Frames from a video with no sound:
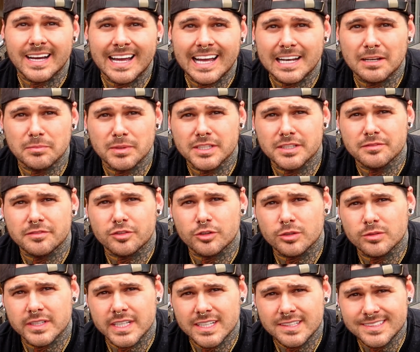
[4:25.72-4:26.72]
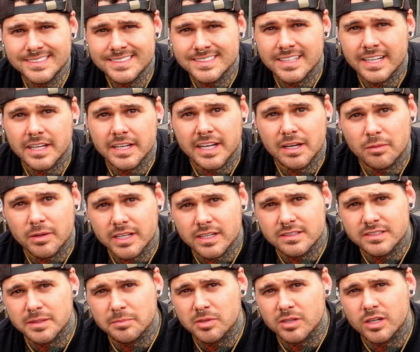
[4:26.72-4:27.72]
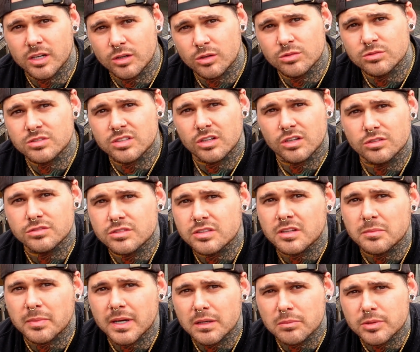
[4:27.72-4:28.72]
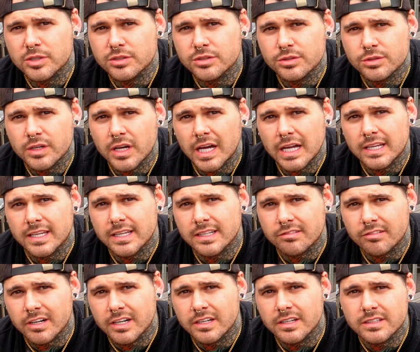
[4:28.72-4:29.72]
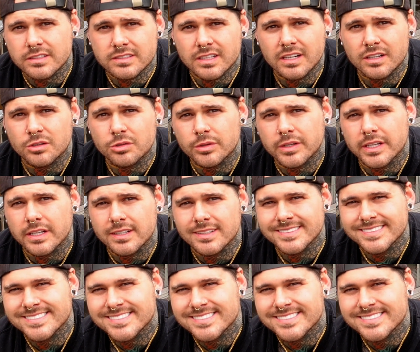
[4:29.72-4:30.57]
aluminium foil down, and now we're going to tip the coals onto the barbecue and get ready to start cooking.